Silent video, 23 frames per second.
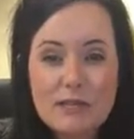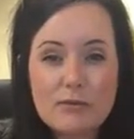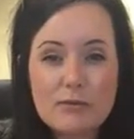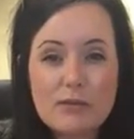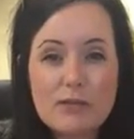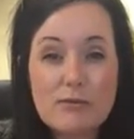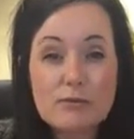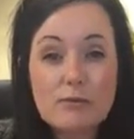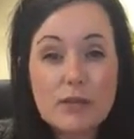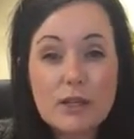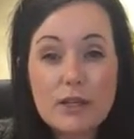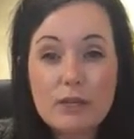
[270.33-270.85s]
And it
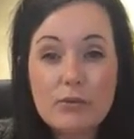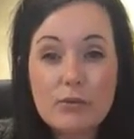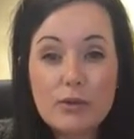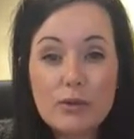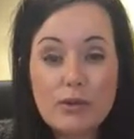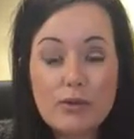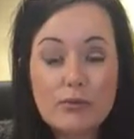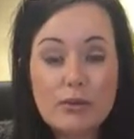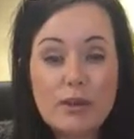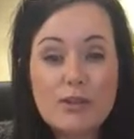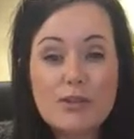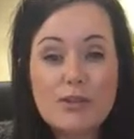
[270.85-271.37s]
was really,
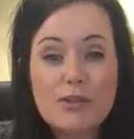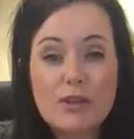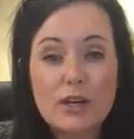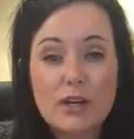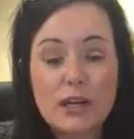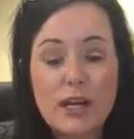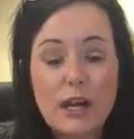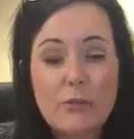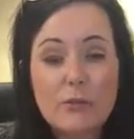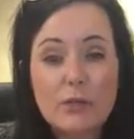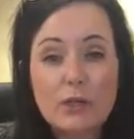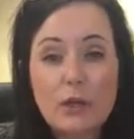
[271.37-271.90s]
really
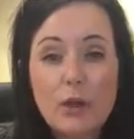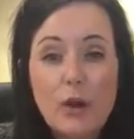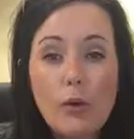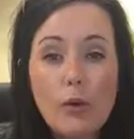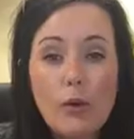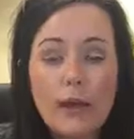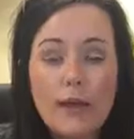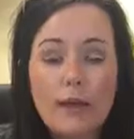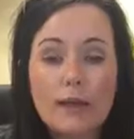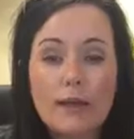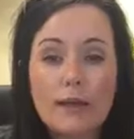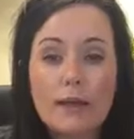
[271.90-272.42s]
frustrating. I would
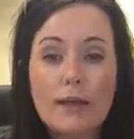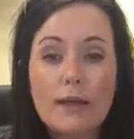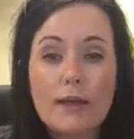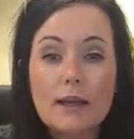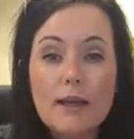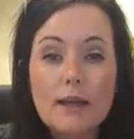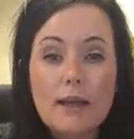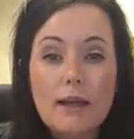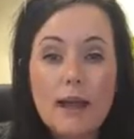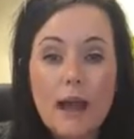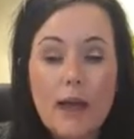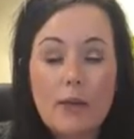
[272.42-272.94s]
go in and
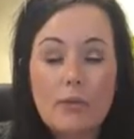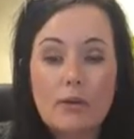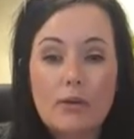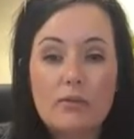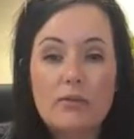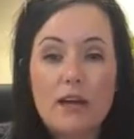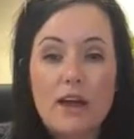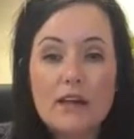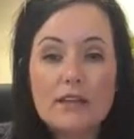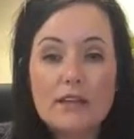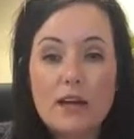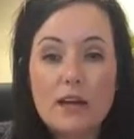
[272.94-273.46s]
I
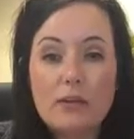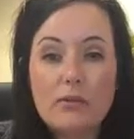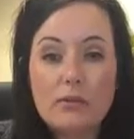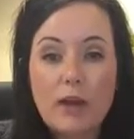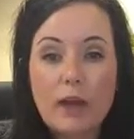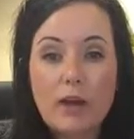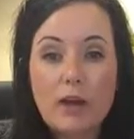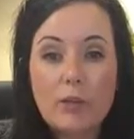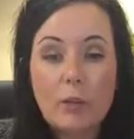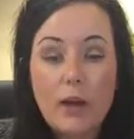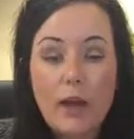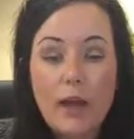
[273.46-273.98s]
would find out
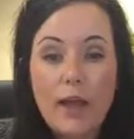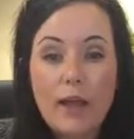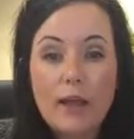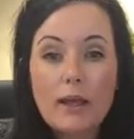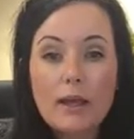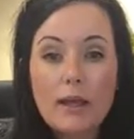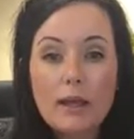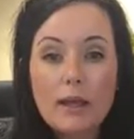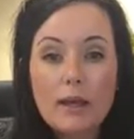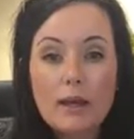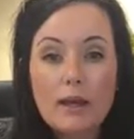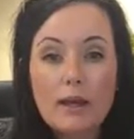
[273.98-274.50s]
right away
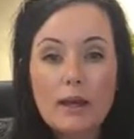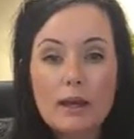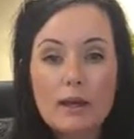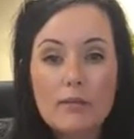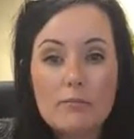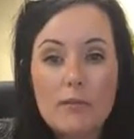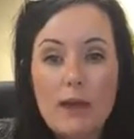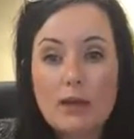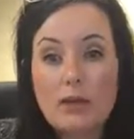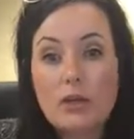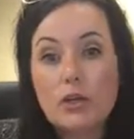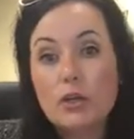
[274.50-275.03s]

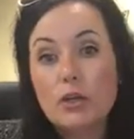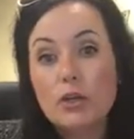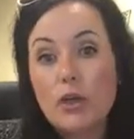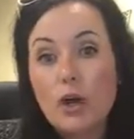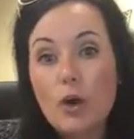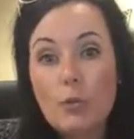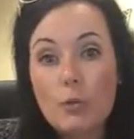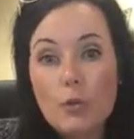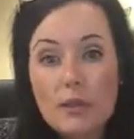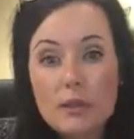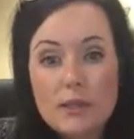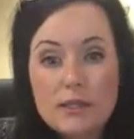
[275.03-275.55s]
I couldn't
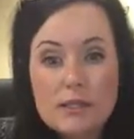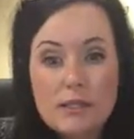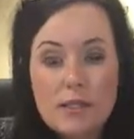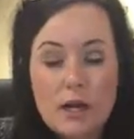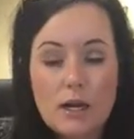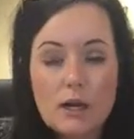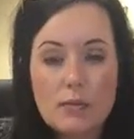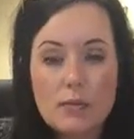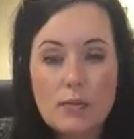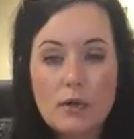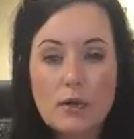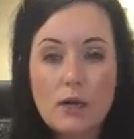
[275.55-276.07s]
open this
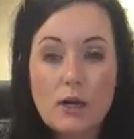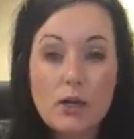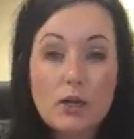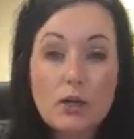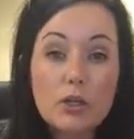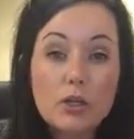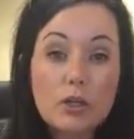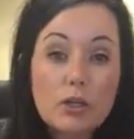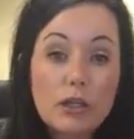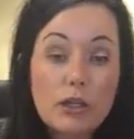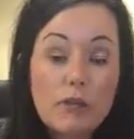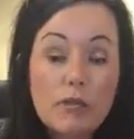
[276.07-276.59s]
document, or I
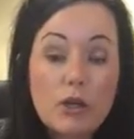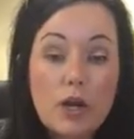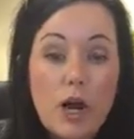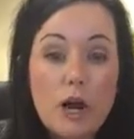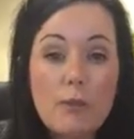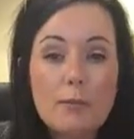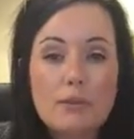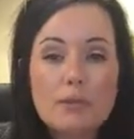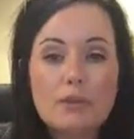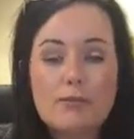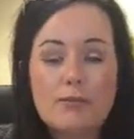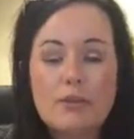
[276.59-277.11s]
couldn't leave
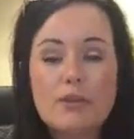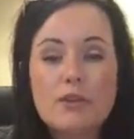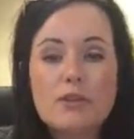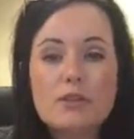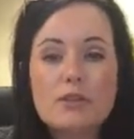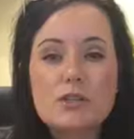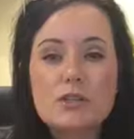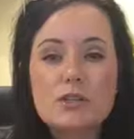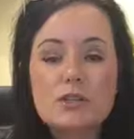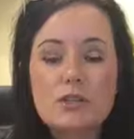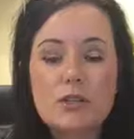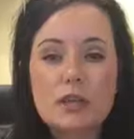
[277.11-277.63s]
comments for
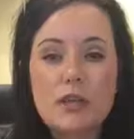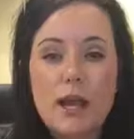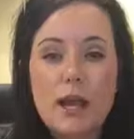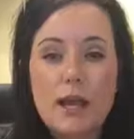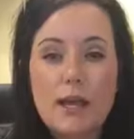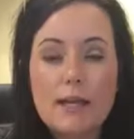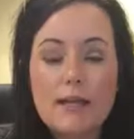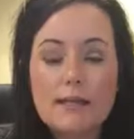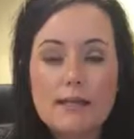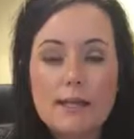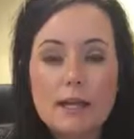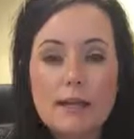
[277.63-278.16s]
this student.
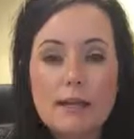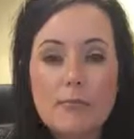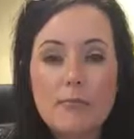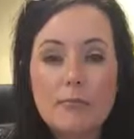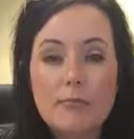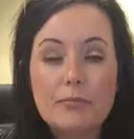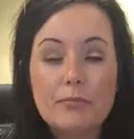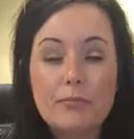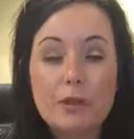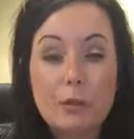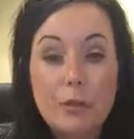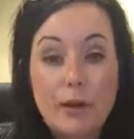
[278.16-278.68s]

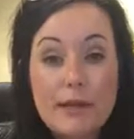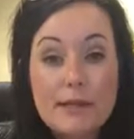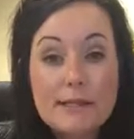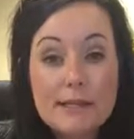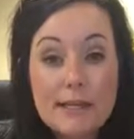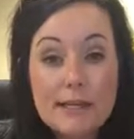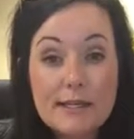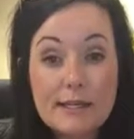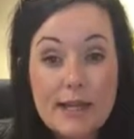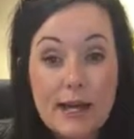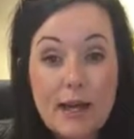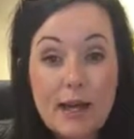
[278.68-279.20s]
And when I
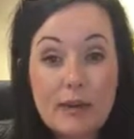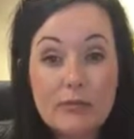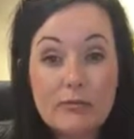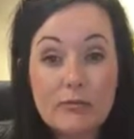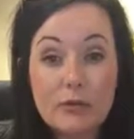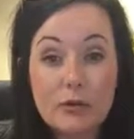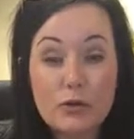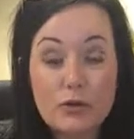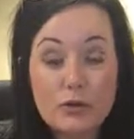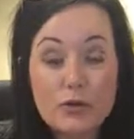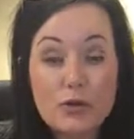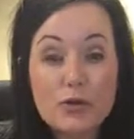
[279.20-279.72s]
sit down
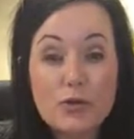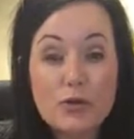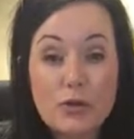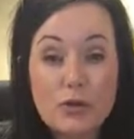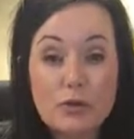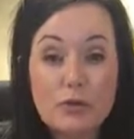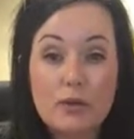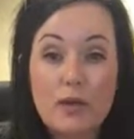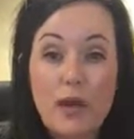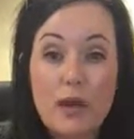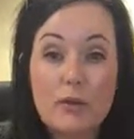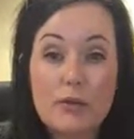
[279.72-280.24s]
for 2 and
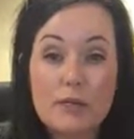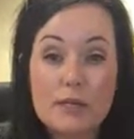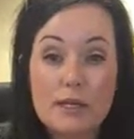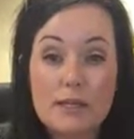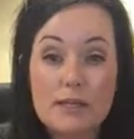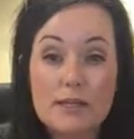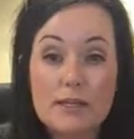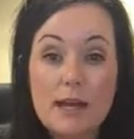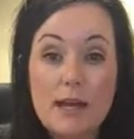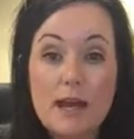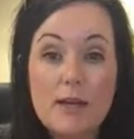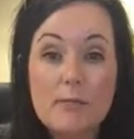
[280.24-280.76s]
3 hours at
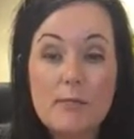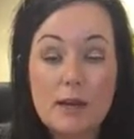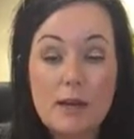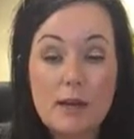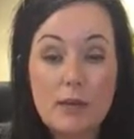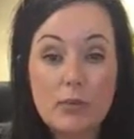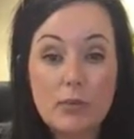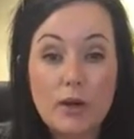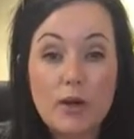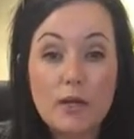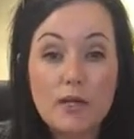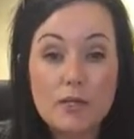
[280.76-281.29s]
a time and
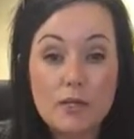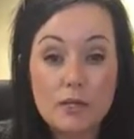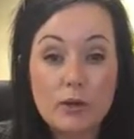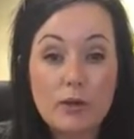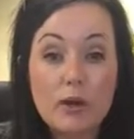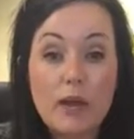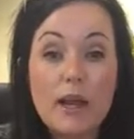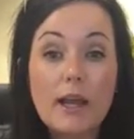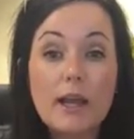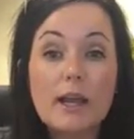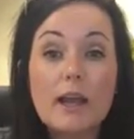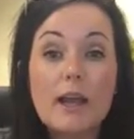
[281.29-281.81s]
I'm ready to
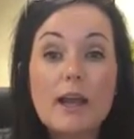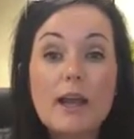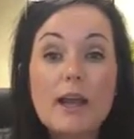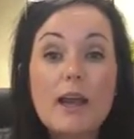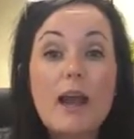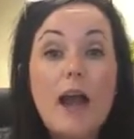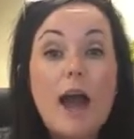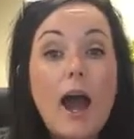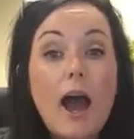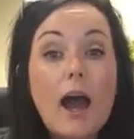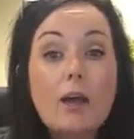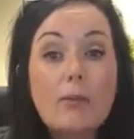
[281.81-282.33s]
grade,
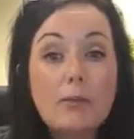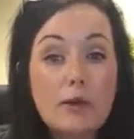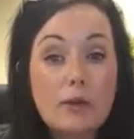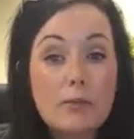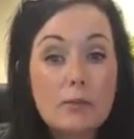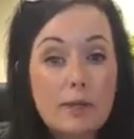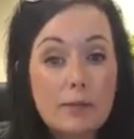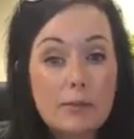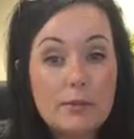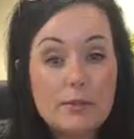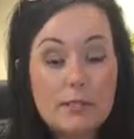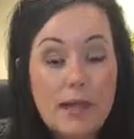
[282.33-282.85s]
I want to
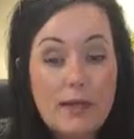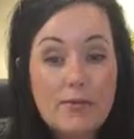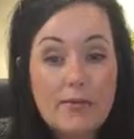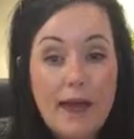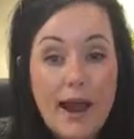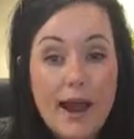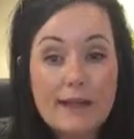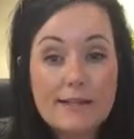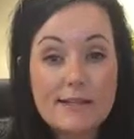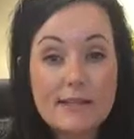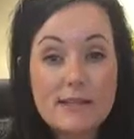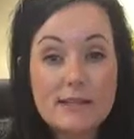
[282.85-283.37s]
be able to have
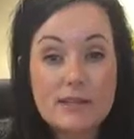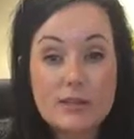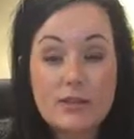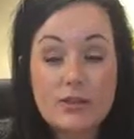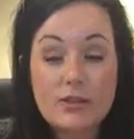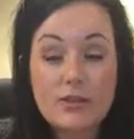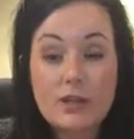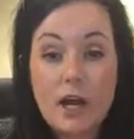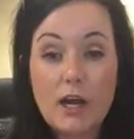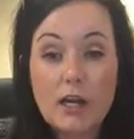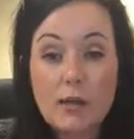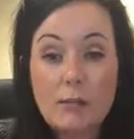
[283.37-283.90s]
access to
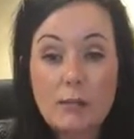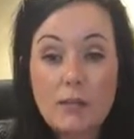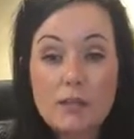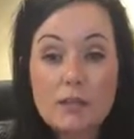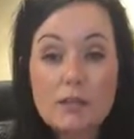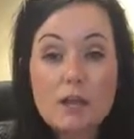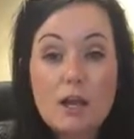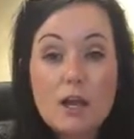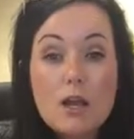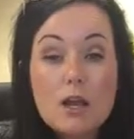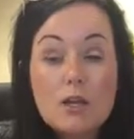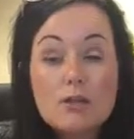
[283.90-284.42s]
your
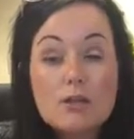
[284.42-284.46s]
documents.